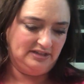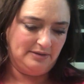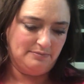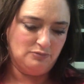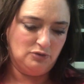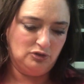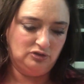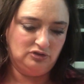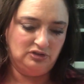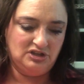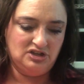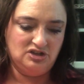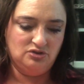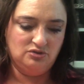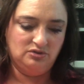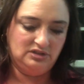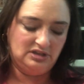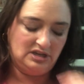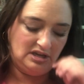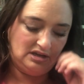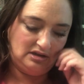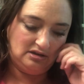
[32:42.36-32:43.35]
I'm mostly
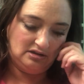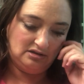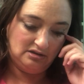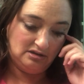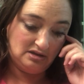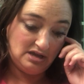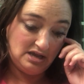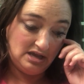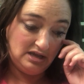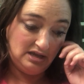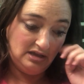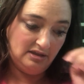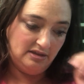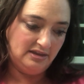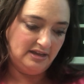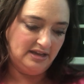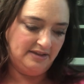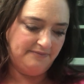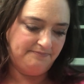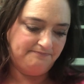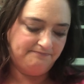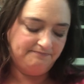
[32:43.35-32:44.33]
using
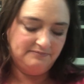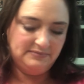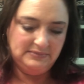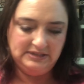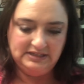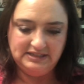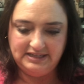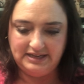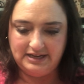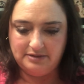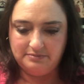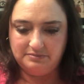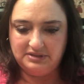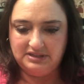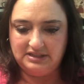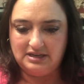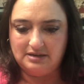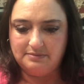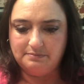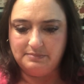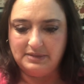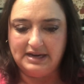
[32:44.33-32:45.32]
the DMC.
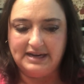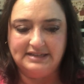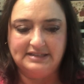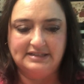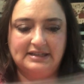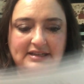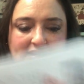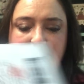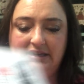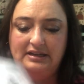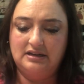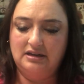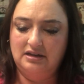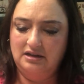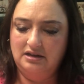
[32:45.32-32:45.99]
But I did